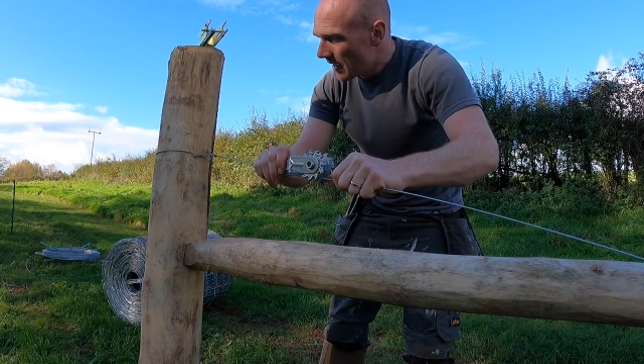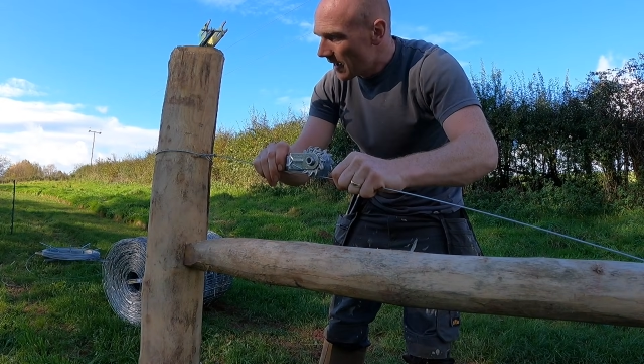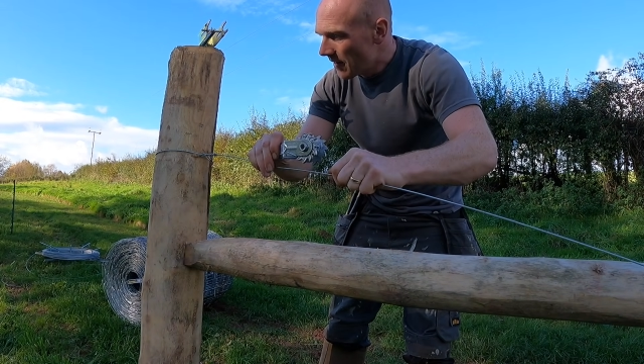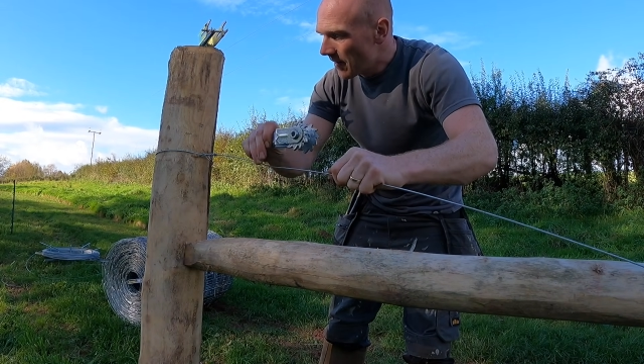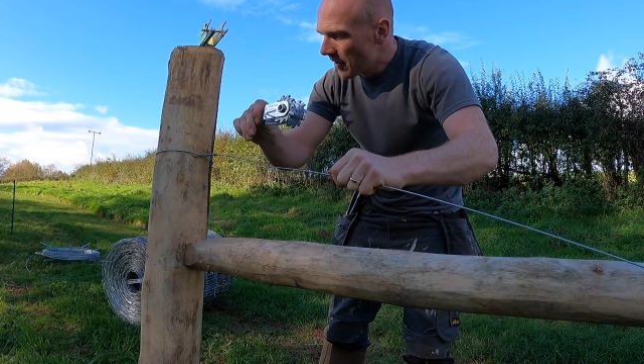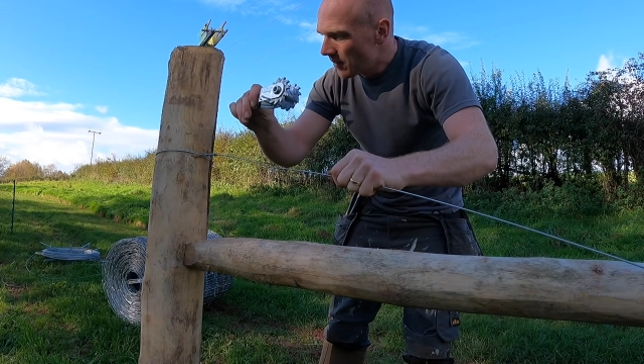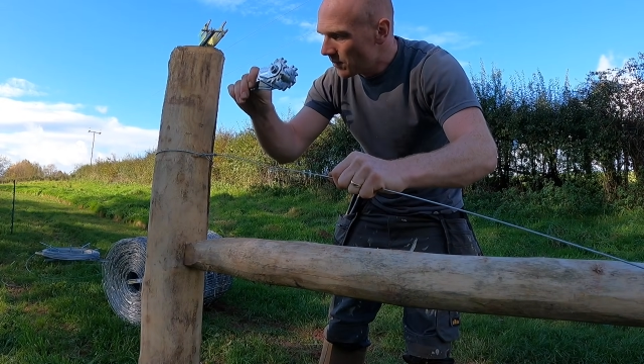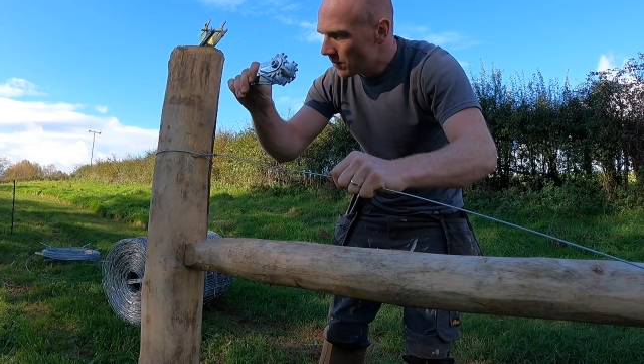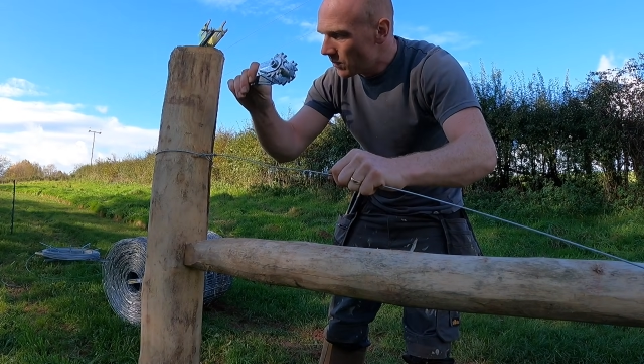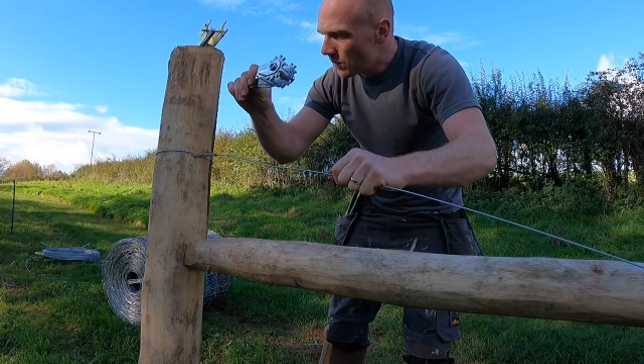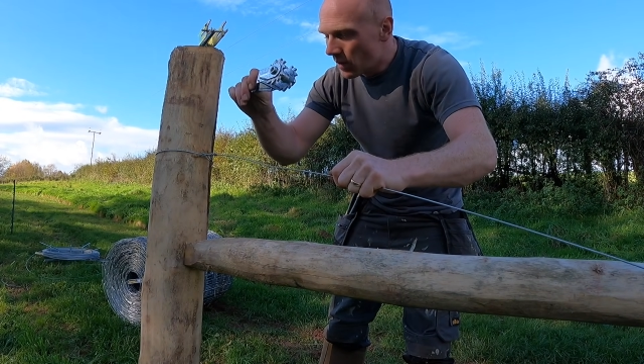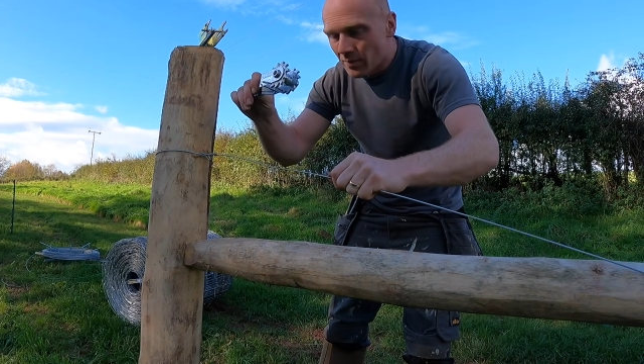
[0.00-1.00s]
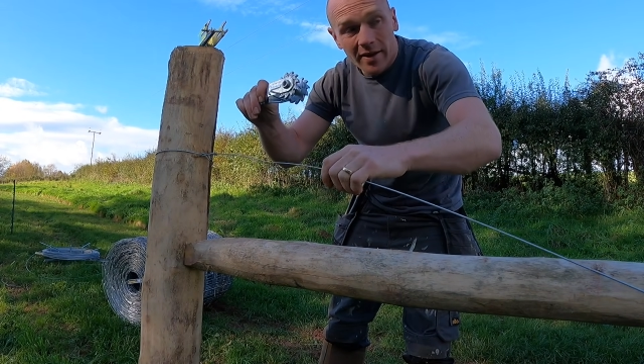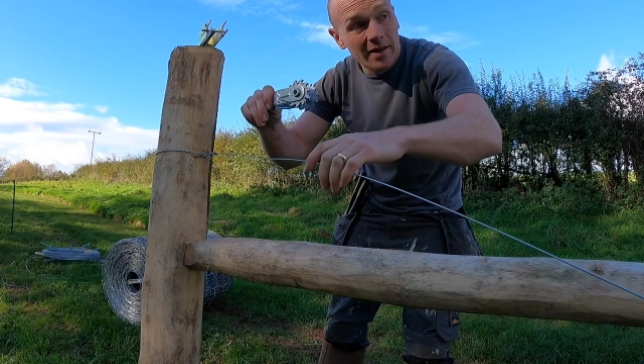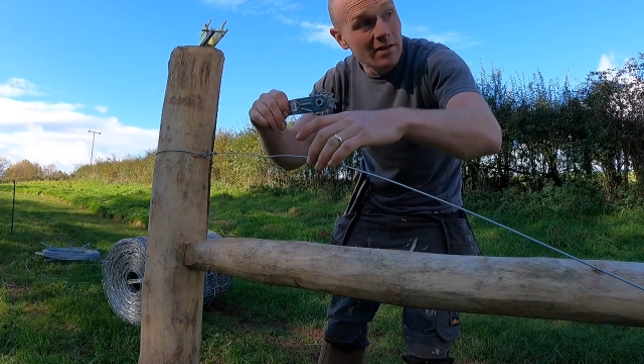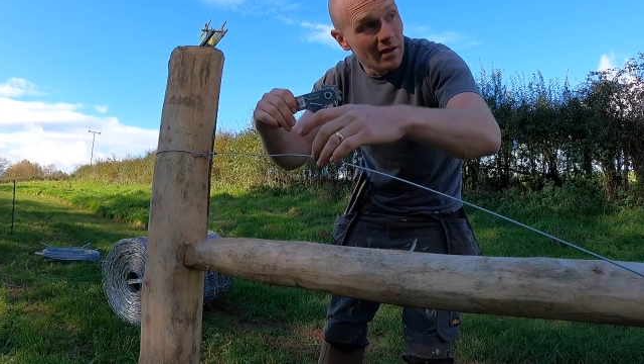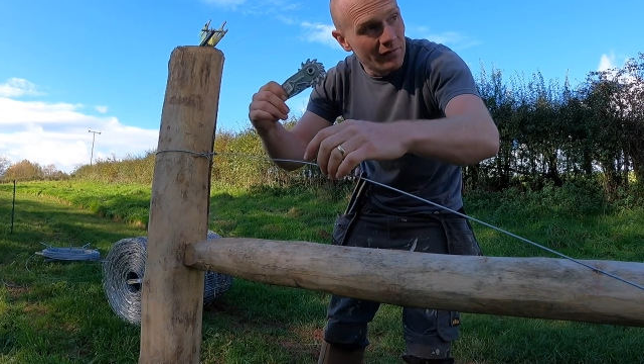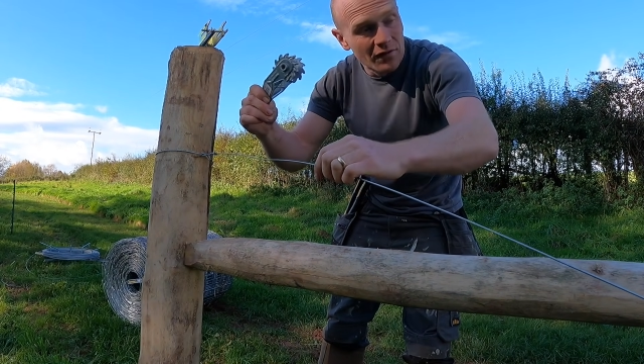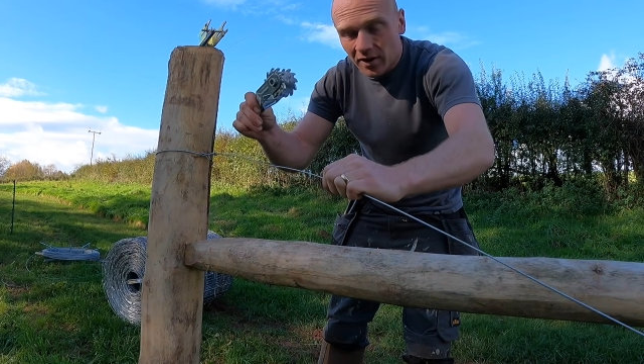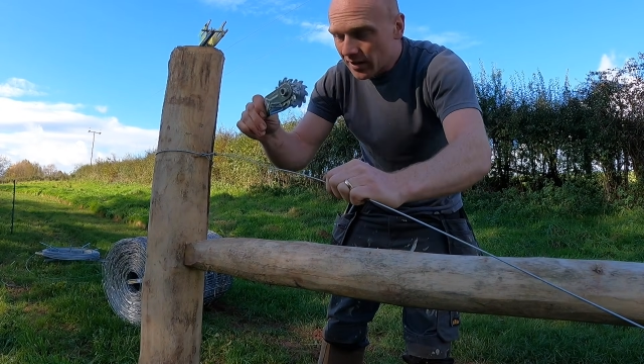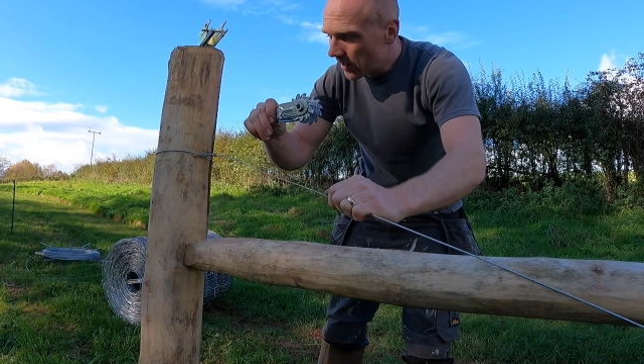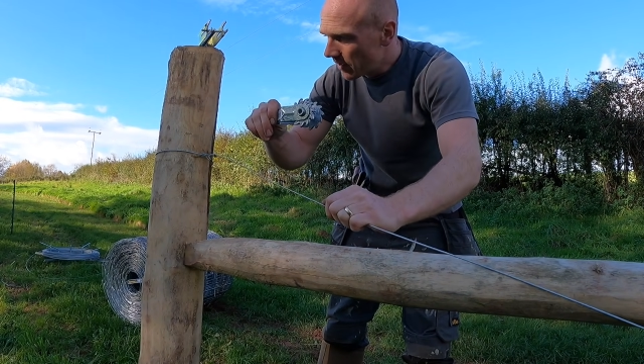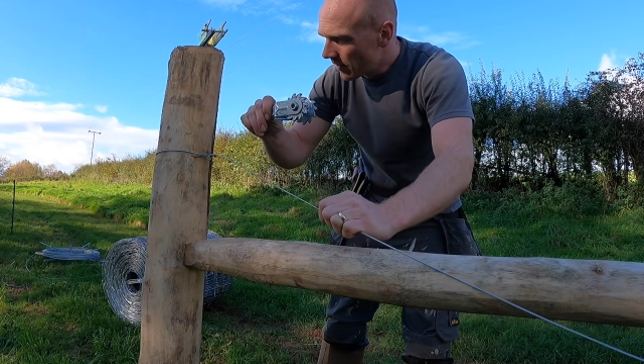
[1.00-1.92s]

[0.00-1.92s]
and then when we finally,